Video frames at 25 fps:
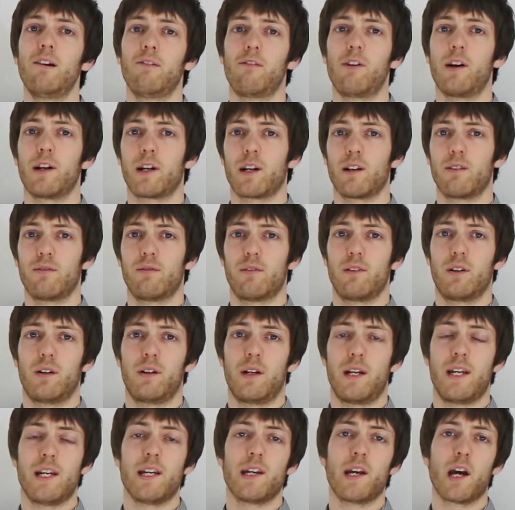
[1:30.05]
Very good
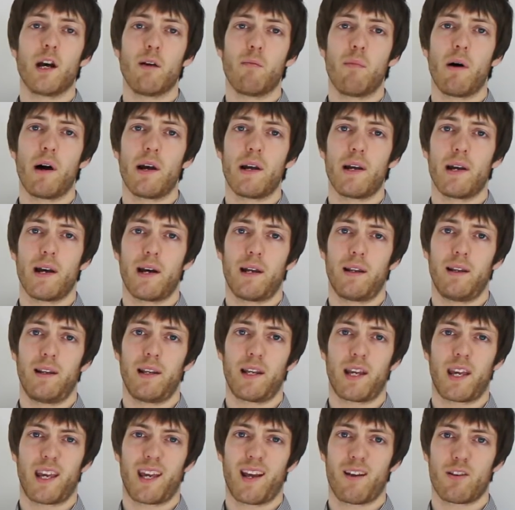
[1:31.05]
for ego bait and
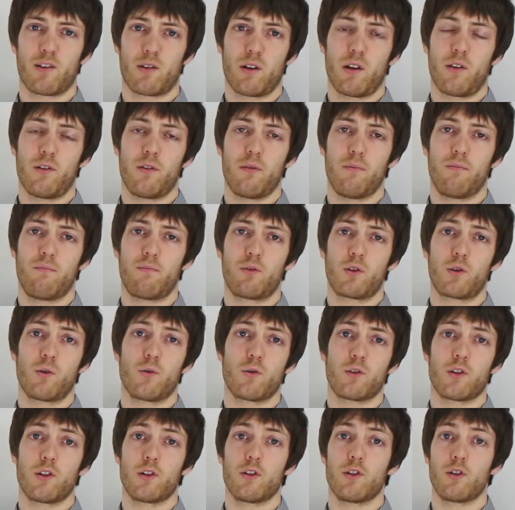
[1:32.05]
linking out to other
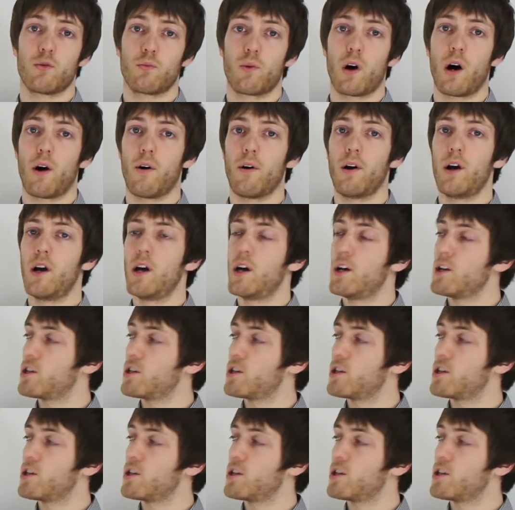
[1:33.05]
sources as well.